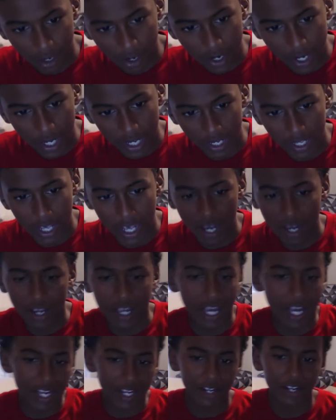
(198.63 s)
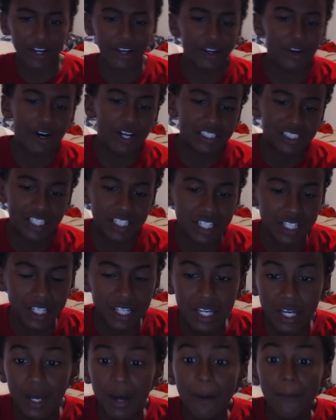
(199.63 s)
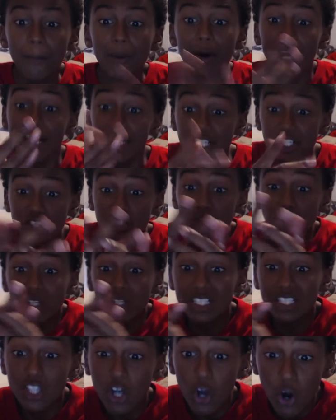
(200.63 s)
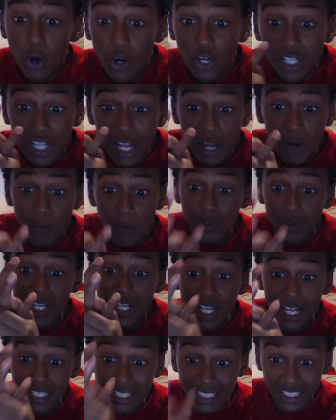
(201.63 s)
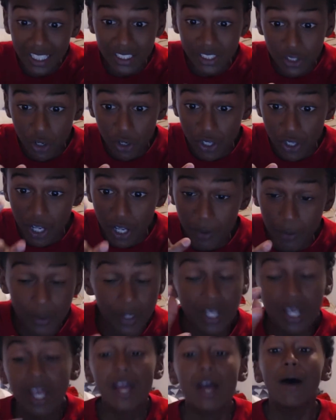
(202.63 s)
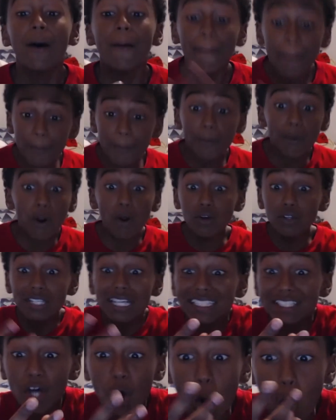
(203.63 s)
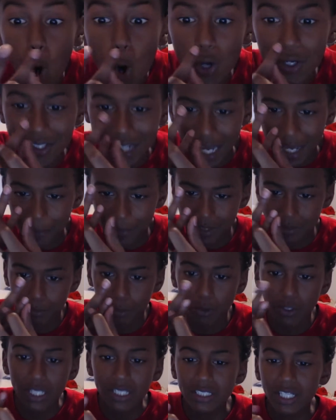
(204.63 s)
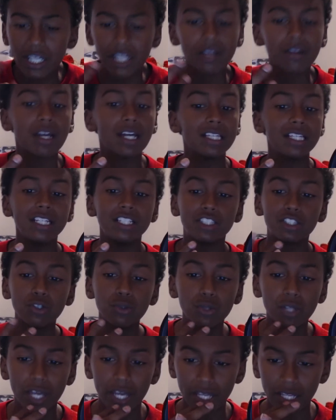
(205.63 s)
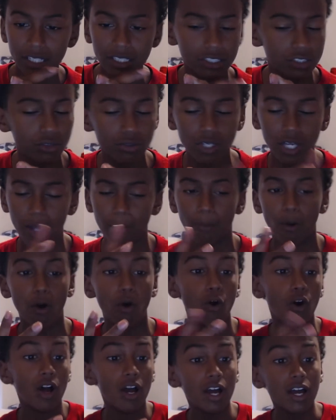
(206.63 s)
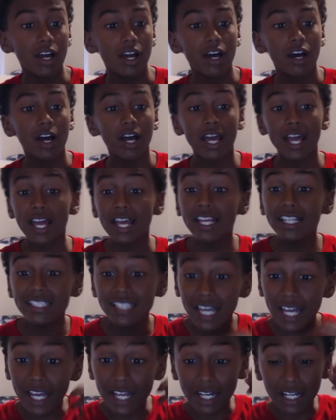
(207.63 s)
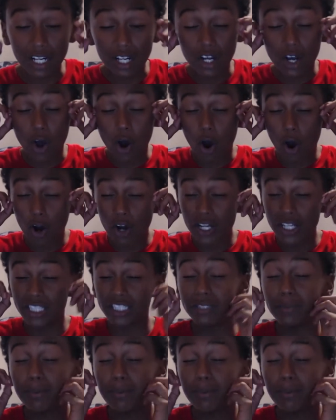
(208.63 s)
Okay, yeah, okay, I know I said it. But he just showed his Cartier ring. I think that's a Cartier ring. But bro, that's all diamonds, bro. That's like at least 2K. That's 2K, bro. He said Cartier.